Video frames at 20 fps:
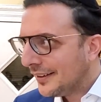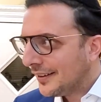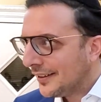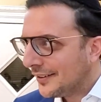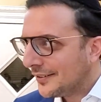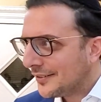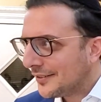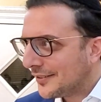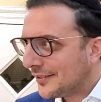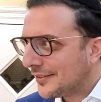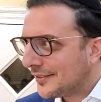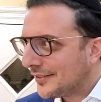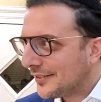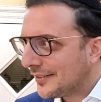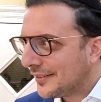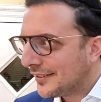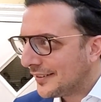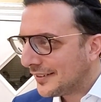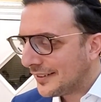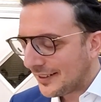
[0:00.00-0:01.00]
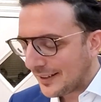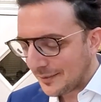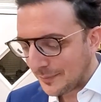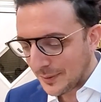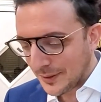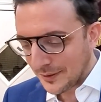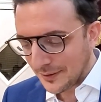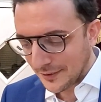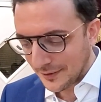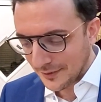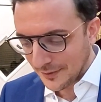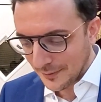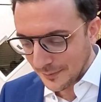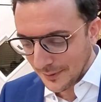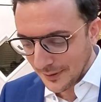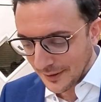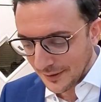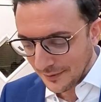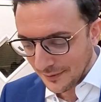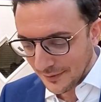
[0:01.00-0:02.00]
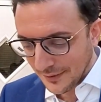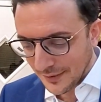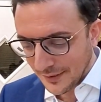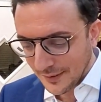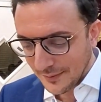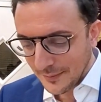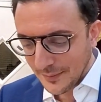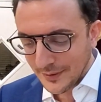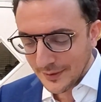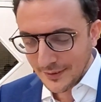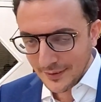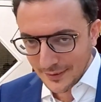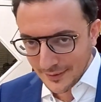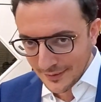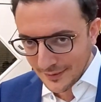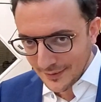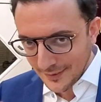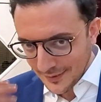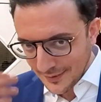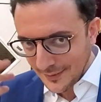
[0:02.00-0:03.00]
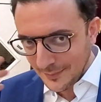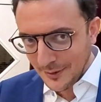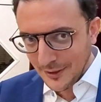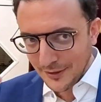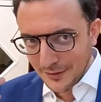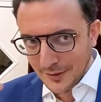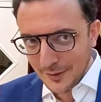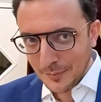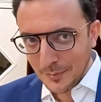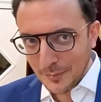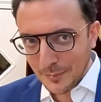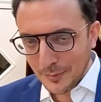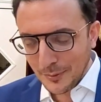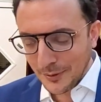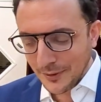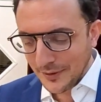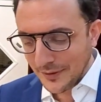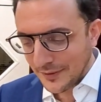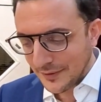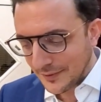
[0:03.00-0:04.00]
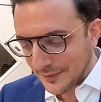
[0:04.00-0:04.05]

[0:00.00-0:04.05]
It's just, I have better things to do in my life than that. But there's a much deeper point.